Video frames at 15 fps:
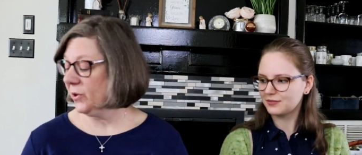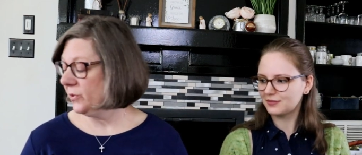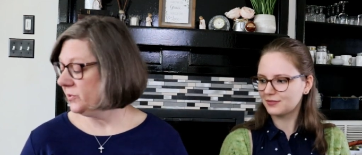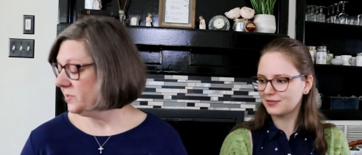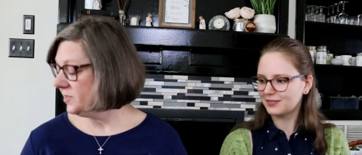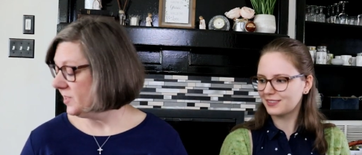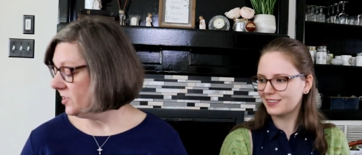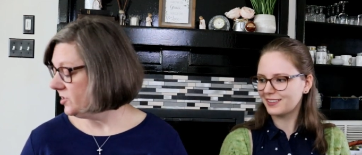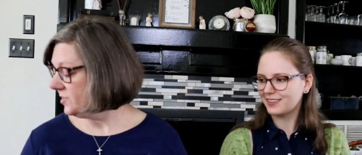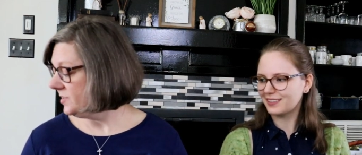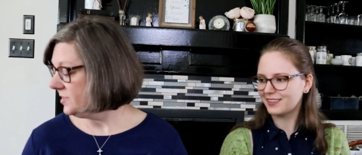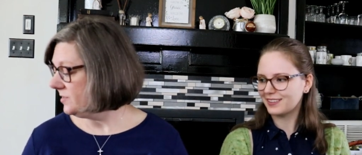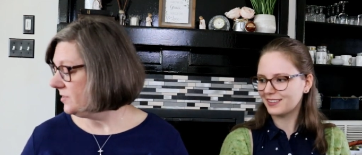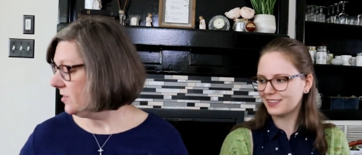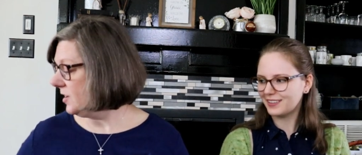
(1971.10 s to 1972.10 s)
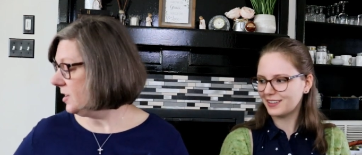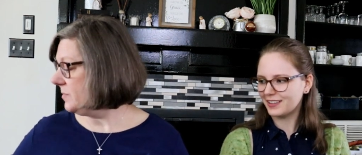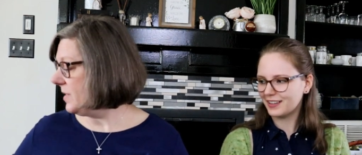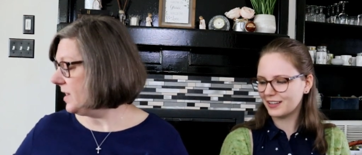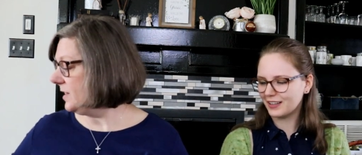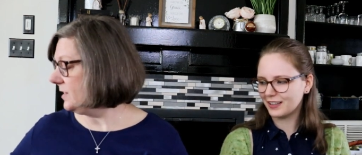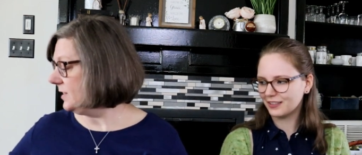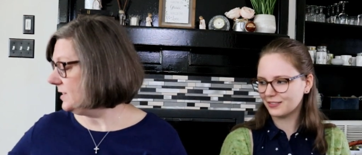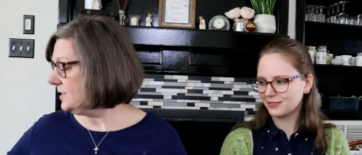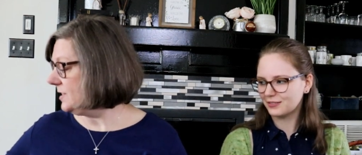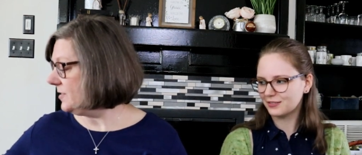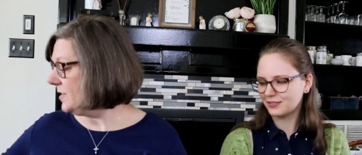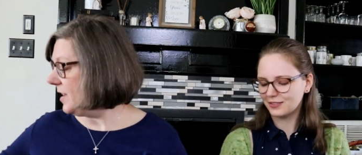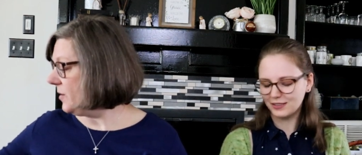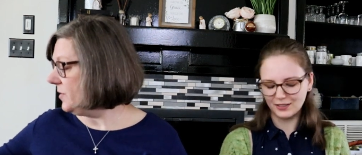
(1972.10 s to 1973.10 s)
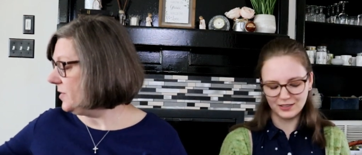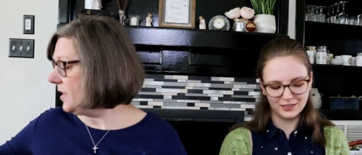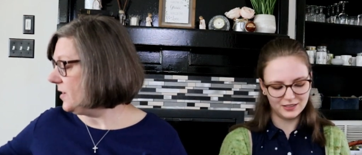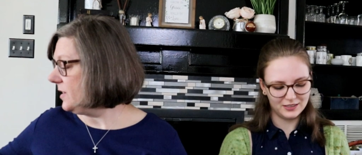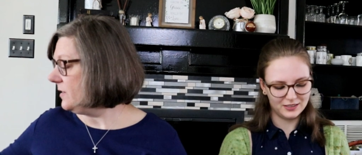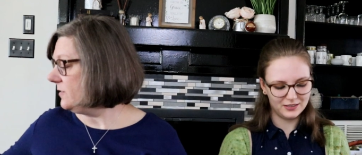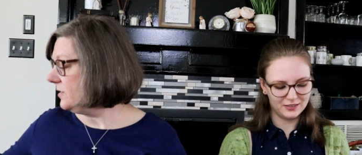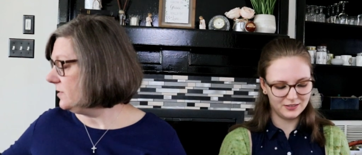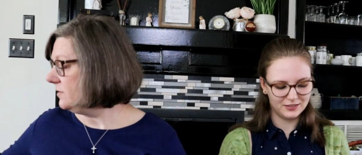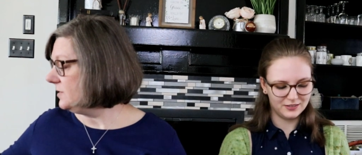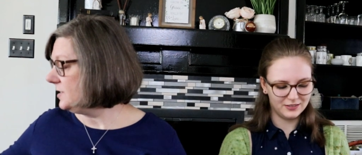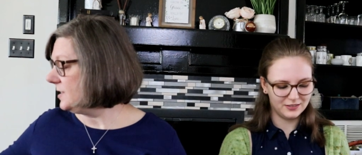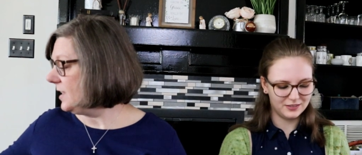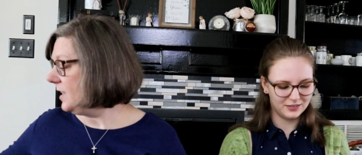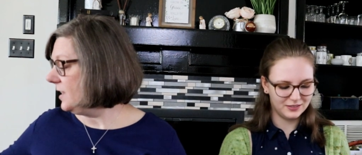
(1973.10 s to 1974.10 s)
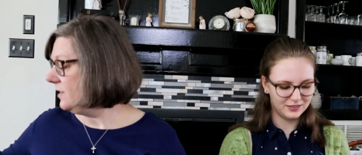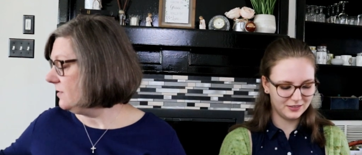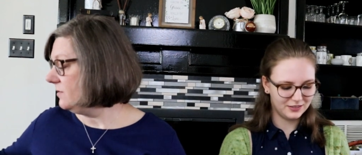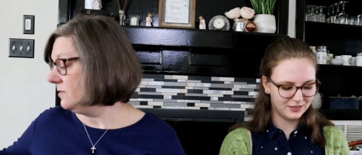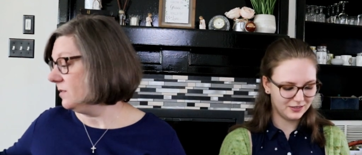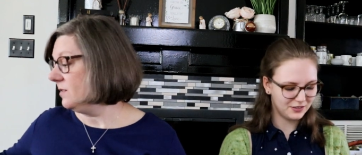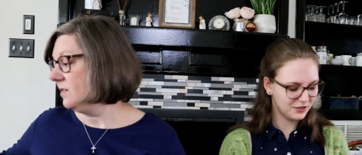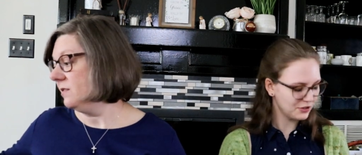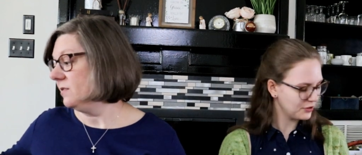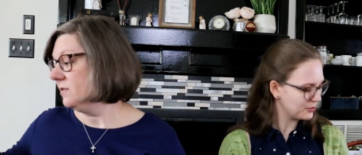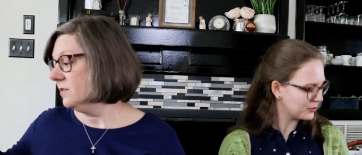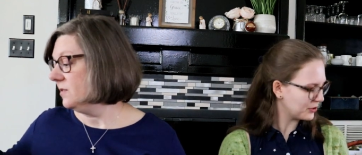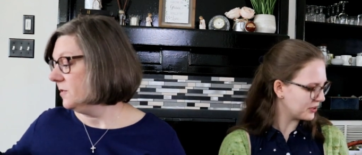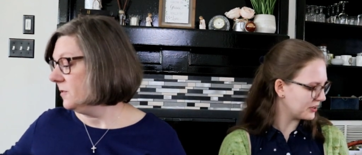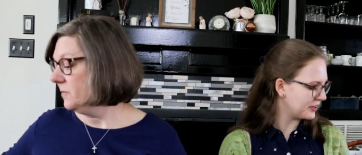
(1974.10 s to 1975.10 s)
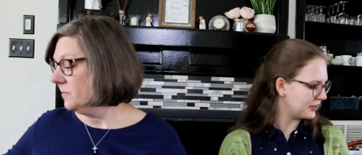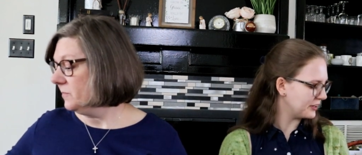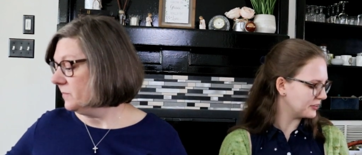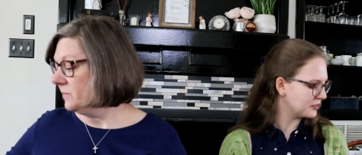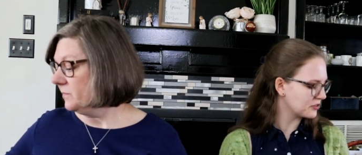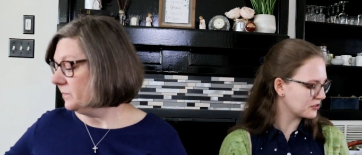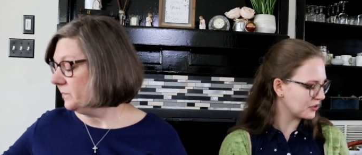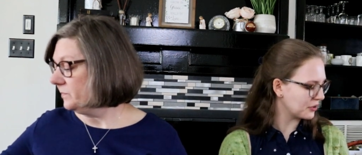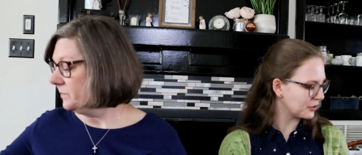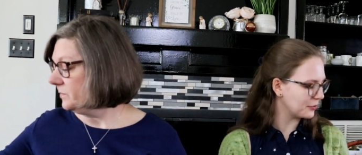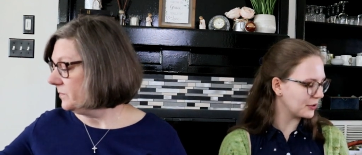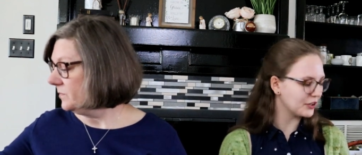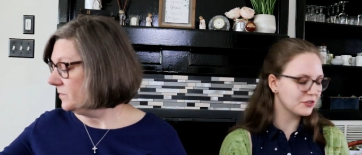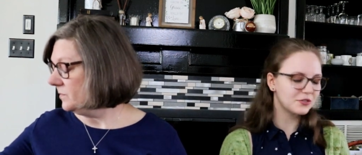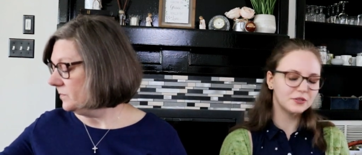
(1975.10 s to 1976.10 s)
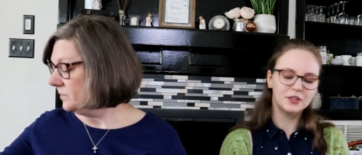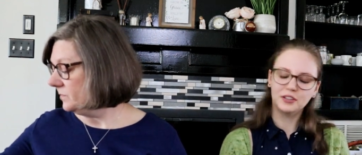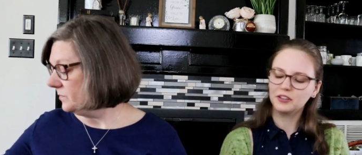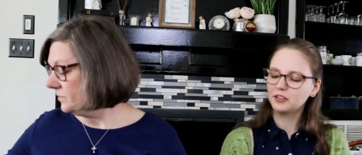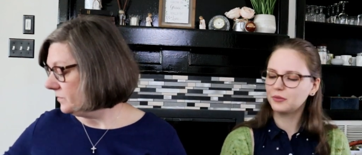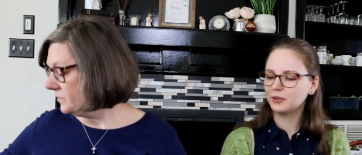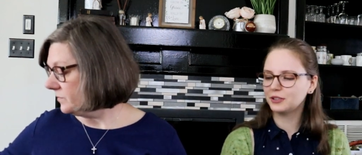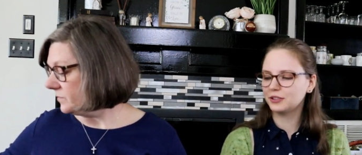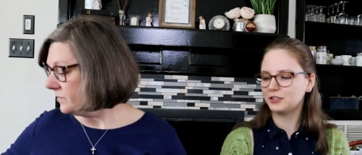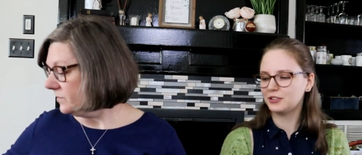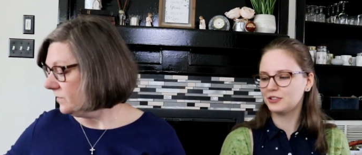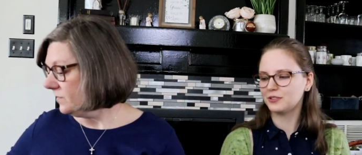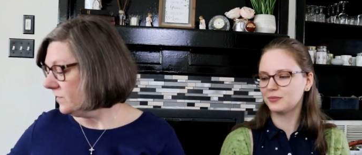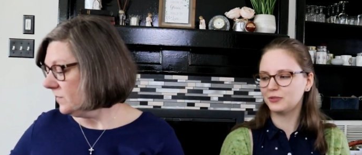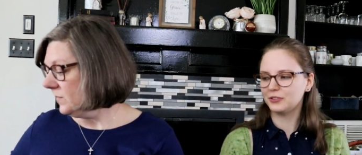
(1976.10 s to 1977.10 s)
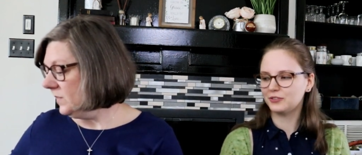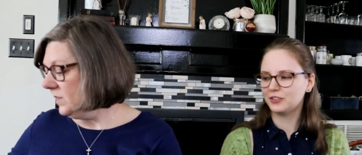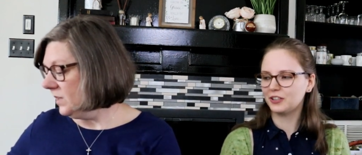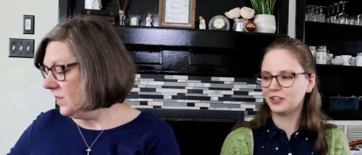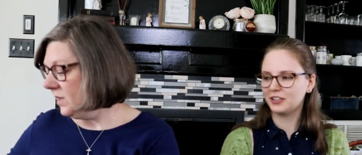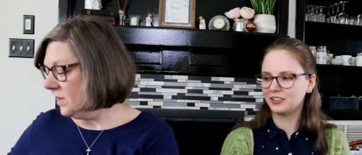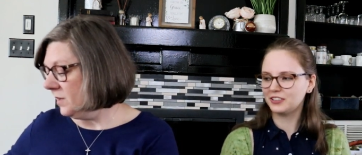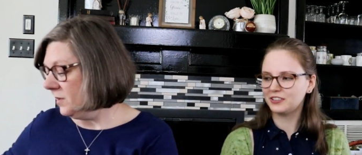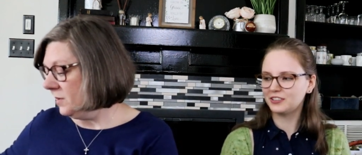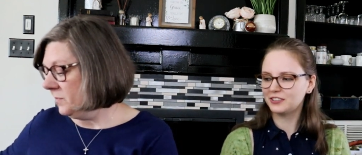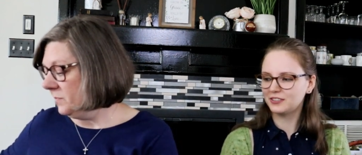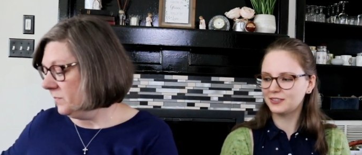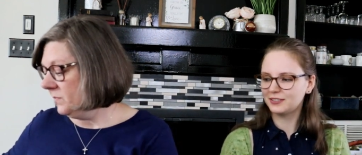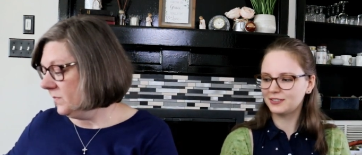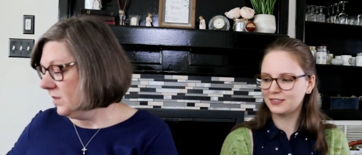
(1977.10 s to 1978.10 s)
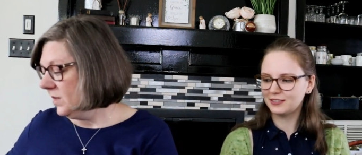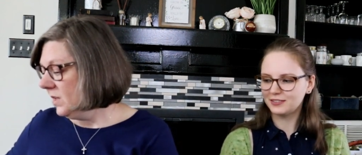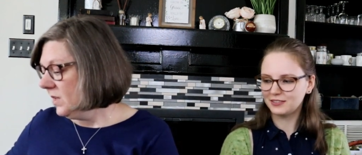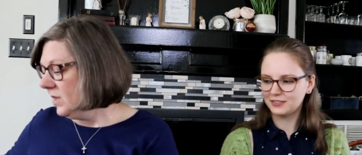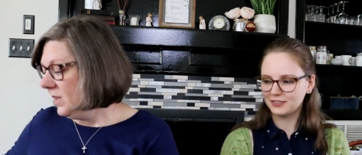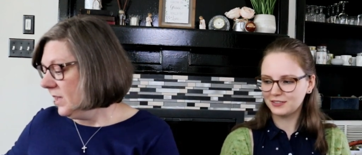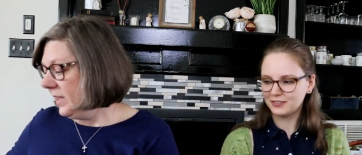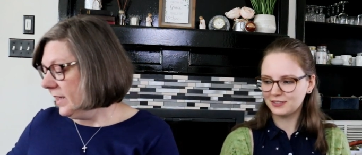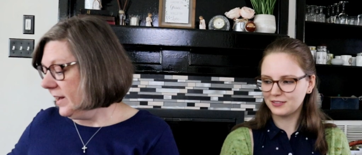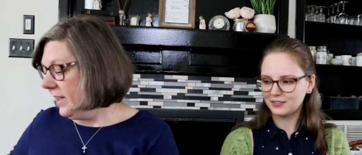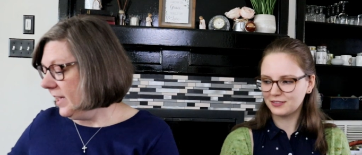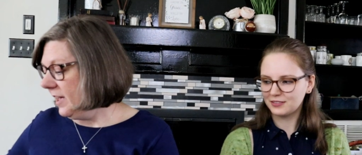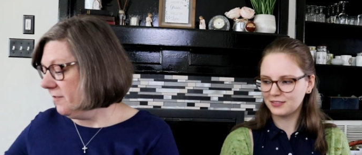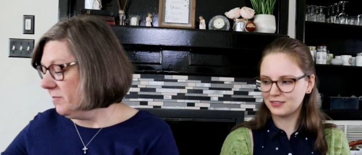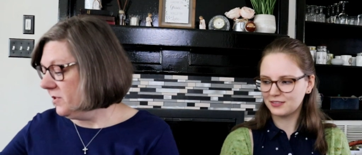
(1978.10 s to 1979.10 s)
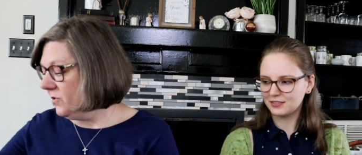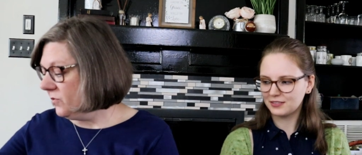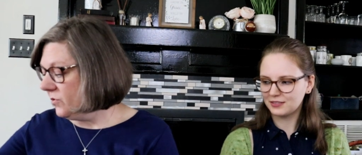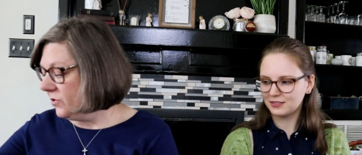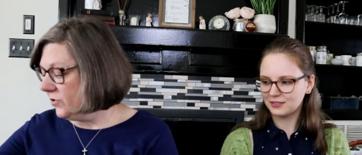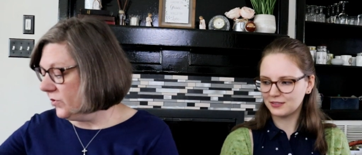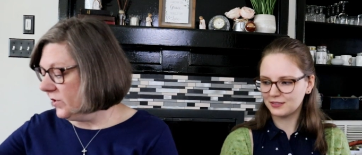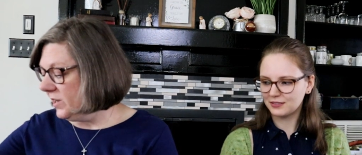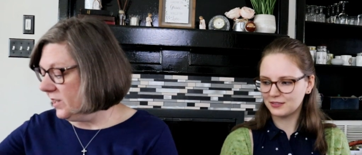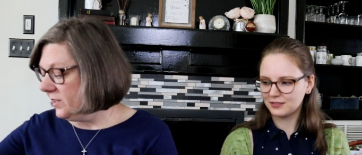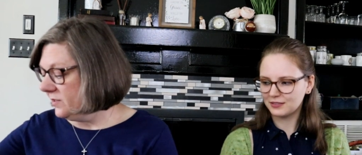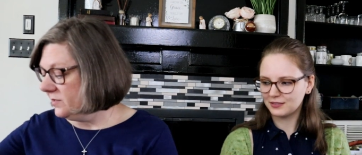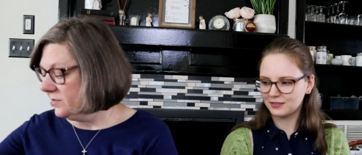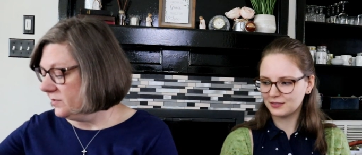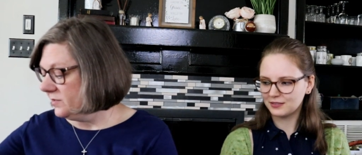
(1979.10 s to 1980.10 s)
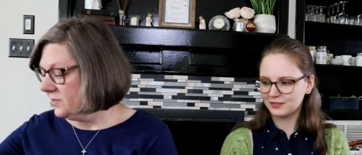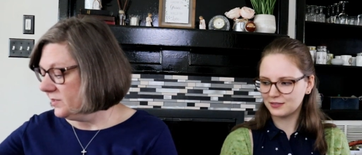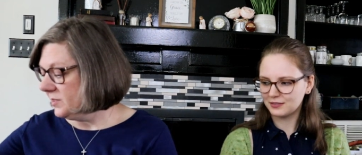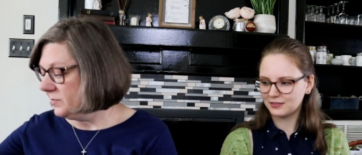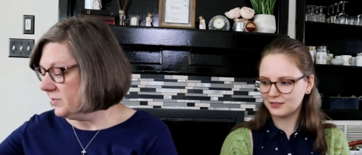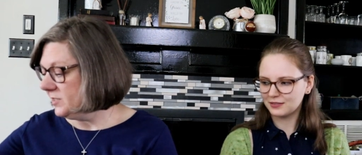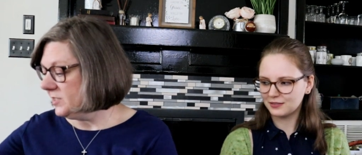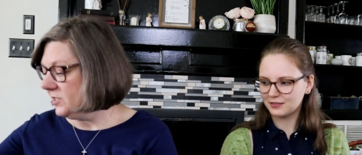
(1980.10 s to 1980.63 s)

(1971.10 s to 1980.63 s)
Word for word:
Speaker 1: Post. I just yeah. automatically did that without even saying. There's no
Speaker 2: more knitting to talk about, so I think we're good to move on.
Speaker 1: Um, and I have been ordering some